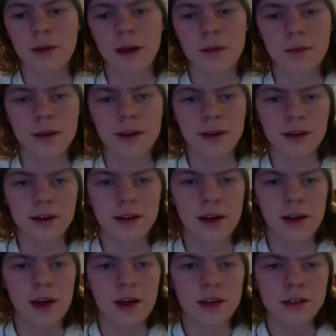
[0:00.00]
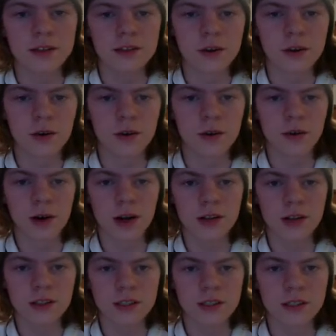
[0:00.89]
opinion. So I'll
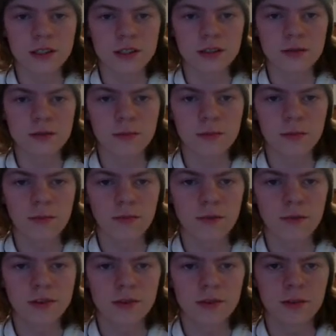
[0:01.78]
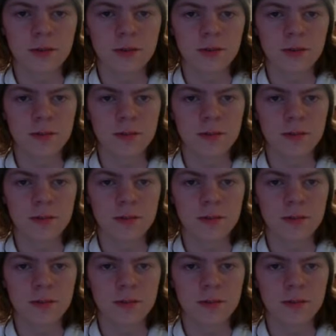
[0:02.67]
just firstly,